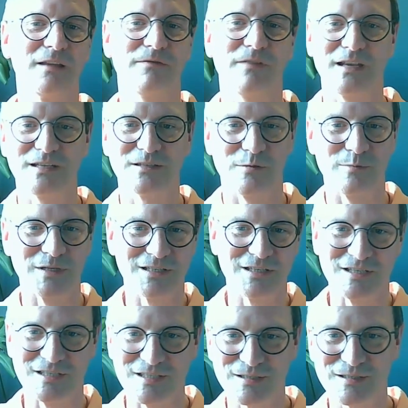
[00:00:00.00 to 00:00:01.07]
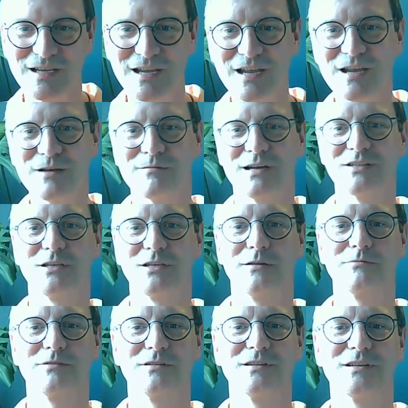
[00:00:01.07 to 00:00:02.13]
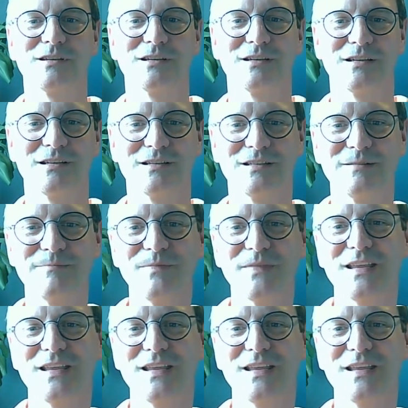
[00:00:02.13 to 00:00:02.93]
faceometers where children can